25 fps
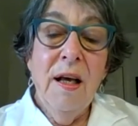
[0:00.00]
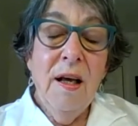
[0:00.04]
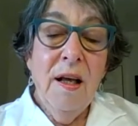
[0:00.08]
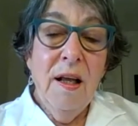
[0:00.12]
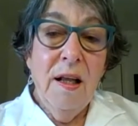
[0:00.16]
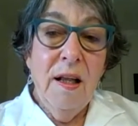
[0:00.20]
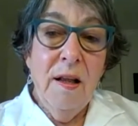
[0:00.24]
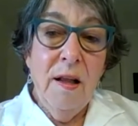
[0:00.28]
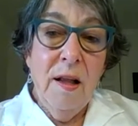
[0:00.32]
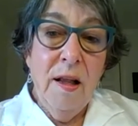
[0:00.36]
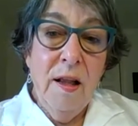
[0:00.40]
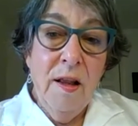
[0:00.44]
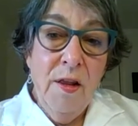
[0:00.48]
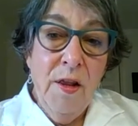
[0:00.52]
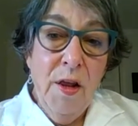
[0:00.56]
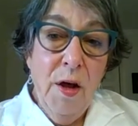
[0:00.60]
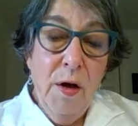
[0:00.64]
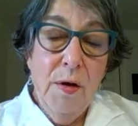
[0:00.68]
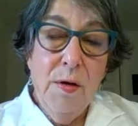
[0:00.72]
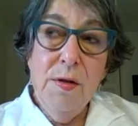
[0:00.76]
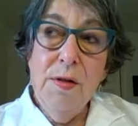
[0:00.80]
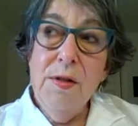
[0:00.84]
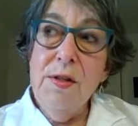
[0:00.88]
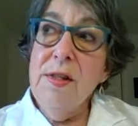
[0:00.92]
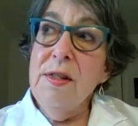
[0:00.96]

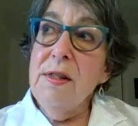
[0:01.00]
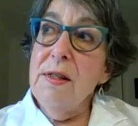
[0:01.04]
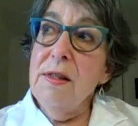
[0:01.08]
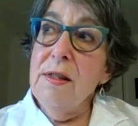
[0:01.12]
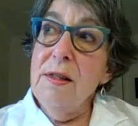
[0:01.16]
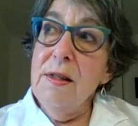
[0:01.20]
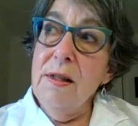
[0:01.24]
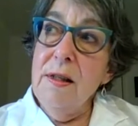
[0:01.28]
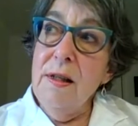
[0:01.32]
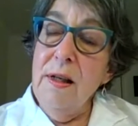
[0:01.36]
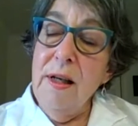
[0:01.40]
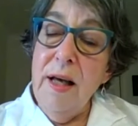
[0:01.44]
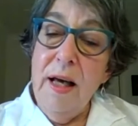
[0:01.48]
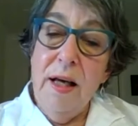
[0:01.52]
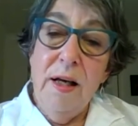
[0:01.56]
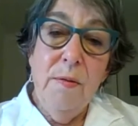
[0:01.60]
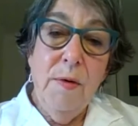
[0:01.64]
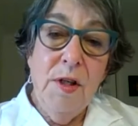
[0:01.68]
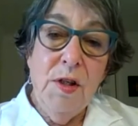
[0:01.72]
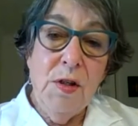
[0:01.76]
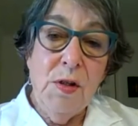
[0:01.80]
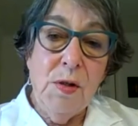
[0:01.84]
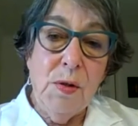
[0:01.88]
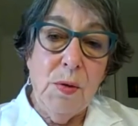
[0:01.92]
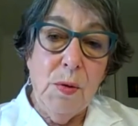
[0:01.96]
Those language
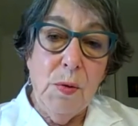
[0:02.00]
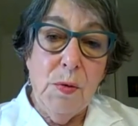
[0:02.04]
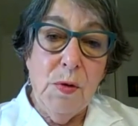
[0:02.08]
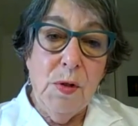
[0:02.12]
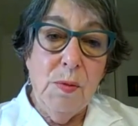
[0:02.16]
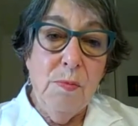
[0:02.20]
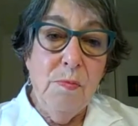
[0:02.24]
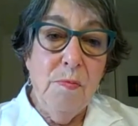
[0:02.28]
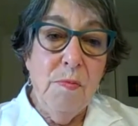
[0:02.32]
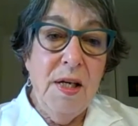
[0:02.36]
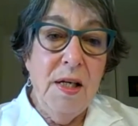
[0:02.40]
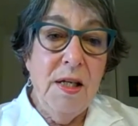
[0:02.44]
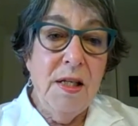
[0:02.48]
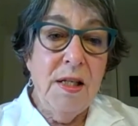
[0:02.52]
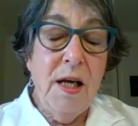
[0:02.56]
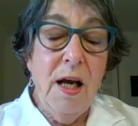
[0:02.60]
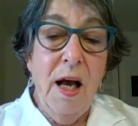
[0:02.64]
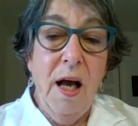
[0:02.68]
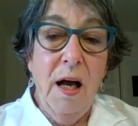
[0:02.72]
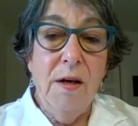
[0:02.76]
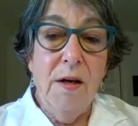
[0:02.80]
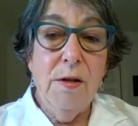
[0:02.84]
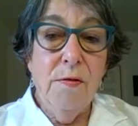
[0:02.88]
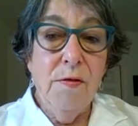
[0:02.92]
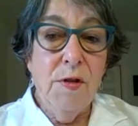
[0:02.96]
schools meet
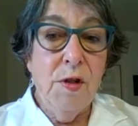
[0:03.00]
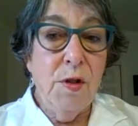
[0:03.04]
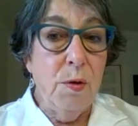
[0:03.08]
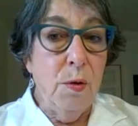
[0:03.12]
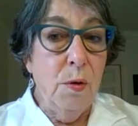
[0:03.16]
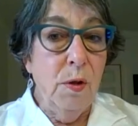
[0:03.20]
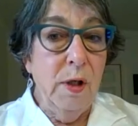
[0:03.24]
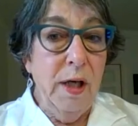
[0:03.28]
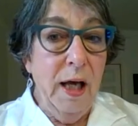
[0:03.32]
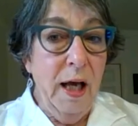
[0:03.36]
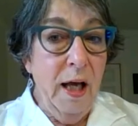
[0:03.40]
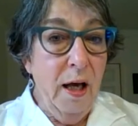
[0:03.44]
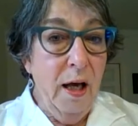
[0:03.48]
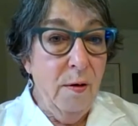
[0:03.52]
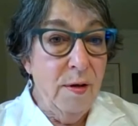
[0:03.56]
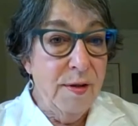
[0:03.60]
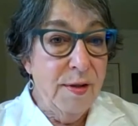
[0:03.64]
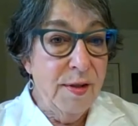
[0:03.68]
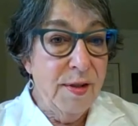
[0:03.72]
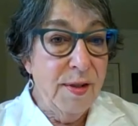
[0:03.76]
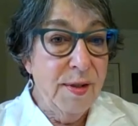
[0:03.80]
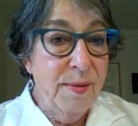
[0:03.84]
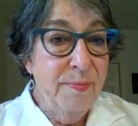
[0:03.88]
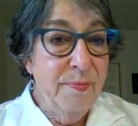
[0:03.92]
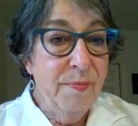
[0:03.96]
out of school
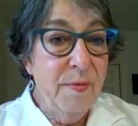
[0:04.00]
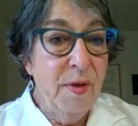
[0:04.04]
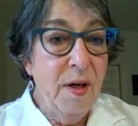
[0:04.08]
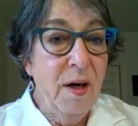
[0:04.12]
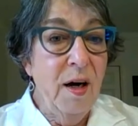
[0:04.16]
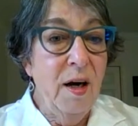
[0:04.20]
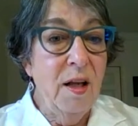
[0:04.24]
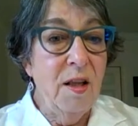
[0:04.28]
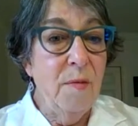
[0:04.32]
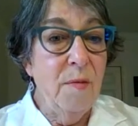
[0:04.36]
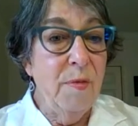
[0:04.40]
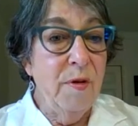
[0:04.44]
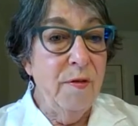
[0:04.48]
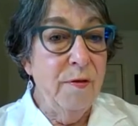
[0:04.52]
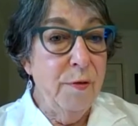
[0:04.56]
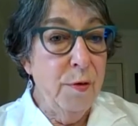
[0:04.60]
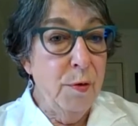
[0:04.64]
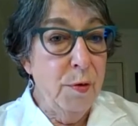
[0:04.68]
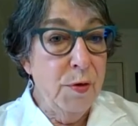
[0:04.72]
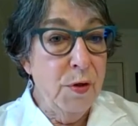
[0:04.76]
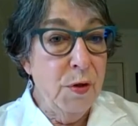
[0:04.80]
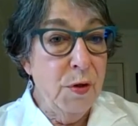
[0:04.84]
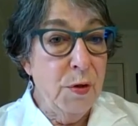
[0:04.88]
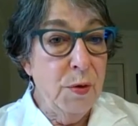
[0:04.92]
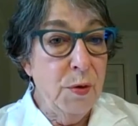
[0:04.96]
hours, either before
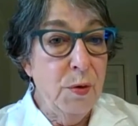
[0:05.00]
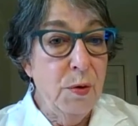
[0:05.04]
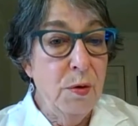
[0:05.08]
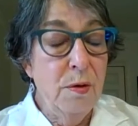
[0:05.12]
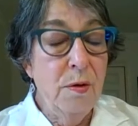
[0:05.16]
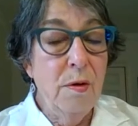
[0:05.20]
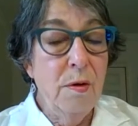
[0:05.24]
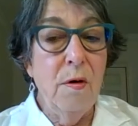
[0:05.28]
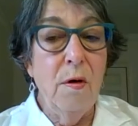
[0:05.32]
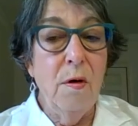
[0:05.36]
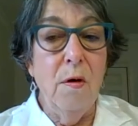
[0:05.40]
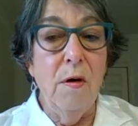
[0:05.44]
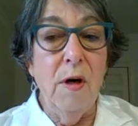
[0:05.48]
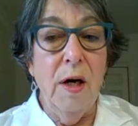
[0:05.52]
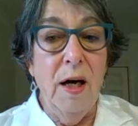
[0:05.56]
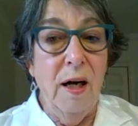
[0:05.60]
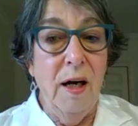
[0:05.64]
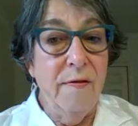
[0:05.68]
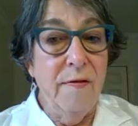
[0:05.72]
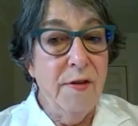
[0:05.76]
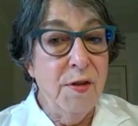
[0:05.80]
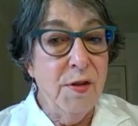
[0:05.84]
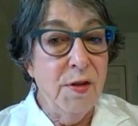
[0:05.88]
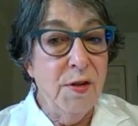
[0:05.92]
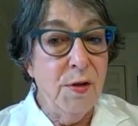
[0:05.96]
school or
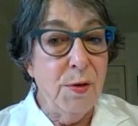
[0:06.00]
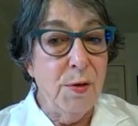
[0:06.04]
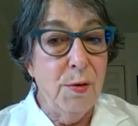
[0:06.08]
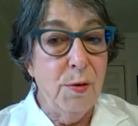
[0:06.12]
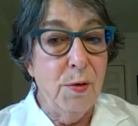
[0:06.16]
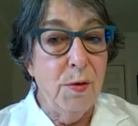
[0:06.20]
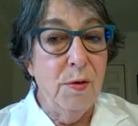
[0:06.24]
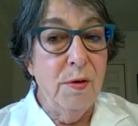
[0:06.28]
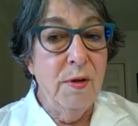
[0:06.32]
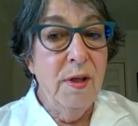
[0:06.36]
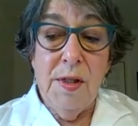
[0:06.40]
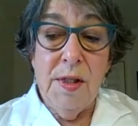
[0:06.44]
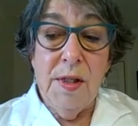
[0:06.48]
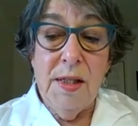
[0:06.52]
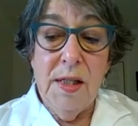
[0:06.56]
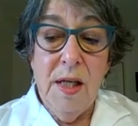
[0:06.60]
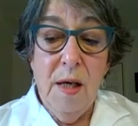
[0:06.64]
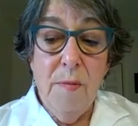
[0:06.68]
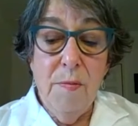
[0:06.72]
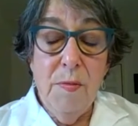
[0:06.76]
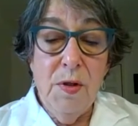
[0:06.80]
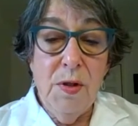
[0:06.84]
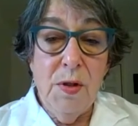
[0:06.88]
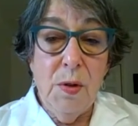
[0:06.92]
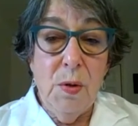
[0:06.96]
after school.
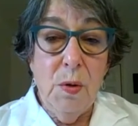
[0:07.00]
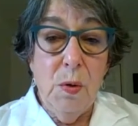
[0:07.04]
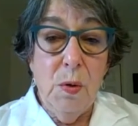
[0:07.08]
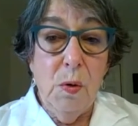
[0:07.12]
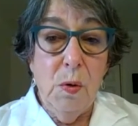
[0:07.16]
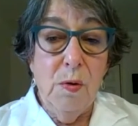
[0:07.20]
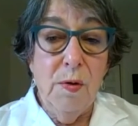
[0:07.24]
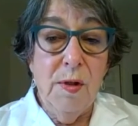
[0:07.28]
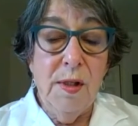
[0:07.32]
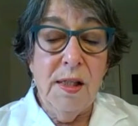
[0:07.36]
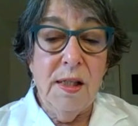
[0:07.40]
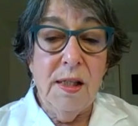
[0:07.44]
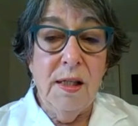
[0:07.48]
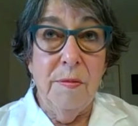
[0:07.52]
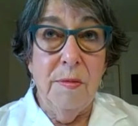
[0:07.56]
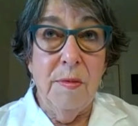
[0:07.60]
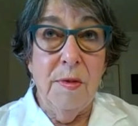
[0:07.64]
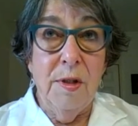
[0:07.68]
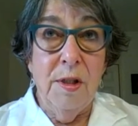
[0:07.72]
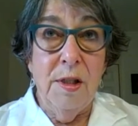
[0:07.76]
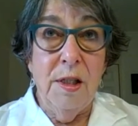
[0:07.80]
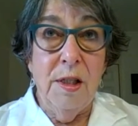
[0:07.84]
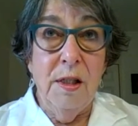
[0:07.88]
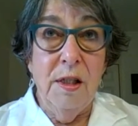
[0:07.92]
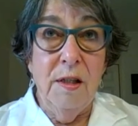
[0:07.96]
Some schools
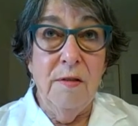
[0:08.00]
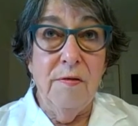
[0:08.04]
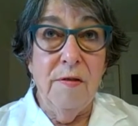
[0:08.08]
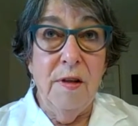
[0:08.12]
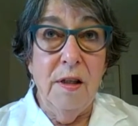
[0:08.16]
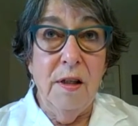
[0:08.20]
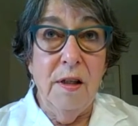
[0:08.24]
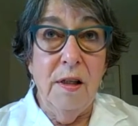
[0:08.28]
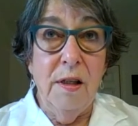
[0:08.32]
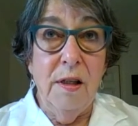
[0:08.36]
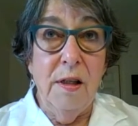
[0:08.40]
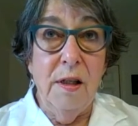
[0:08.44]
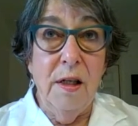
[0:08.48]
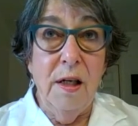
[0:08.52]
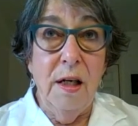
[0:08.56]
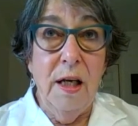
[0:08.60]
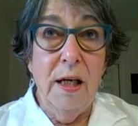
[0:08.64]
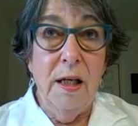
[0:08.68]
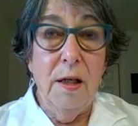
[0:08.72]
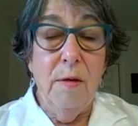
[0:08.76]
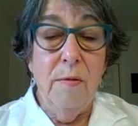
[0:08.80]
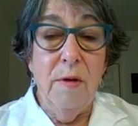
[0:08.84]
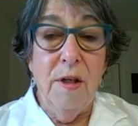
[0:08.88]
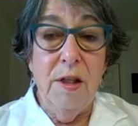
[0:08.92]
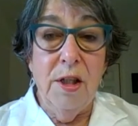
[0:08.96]
deliver
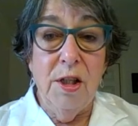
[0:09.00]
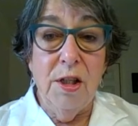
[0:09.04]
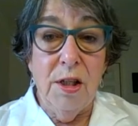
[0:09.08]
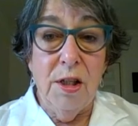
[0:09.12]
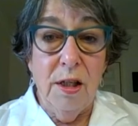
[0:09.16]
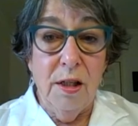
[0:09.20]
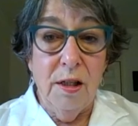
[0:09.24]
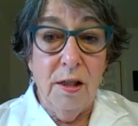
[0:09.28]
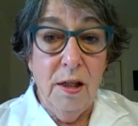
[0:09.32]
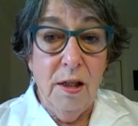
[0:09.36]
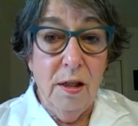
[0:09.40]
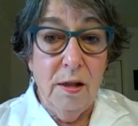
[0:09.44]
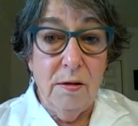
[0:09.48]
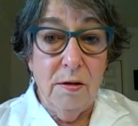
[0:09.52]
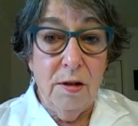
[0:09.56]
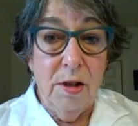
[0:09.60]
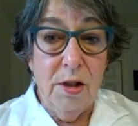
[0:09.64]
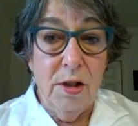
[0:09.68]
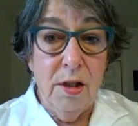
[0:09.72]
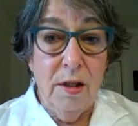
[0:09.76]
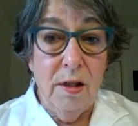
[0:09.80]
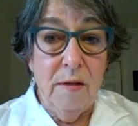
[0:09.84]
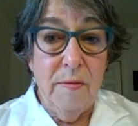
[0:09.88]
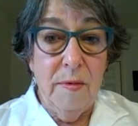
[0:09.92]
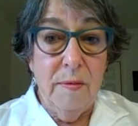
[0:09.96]
language and
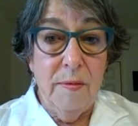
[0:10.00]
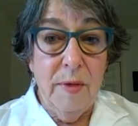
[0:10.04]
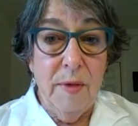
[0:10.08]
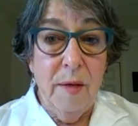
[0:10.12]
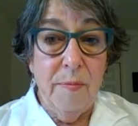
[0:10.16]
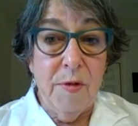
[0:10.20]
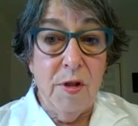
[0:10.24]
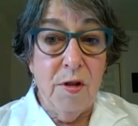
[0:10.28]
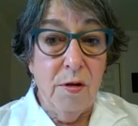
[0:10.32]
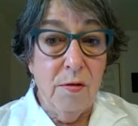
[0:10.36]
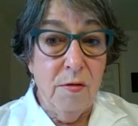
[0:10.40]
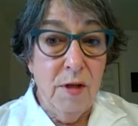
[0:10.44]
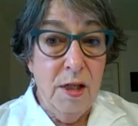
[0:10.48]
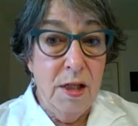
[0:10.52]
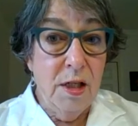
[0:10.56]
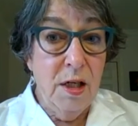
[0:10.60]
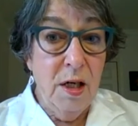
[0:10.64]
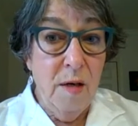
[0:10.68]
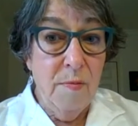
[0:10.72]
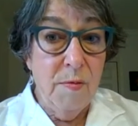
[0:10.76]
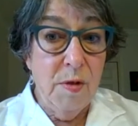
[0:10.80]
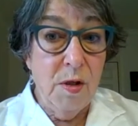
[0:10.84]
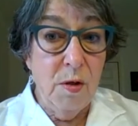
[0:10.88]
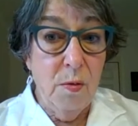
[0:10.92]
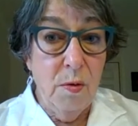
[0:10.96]
culture up to 3
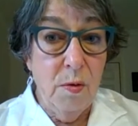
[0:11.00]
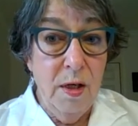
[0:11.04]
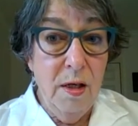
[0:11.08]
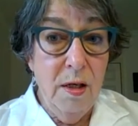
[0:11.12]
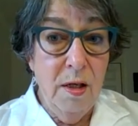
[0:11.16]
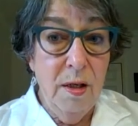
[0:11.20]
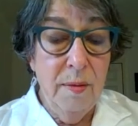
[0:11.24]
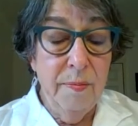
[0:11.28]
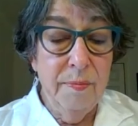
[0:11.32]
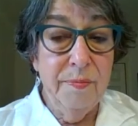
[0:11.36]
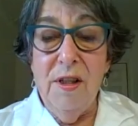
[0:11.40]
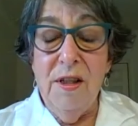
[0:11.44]
times a week.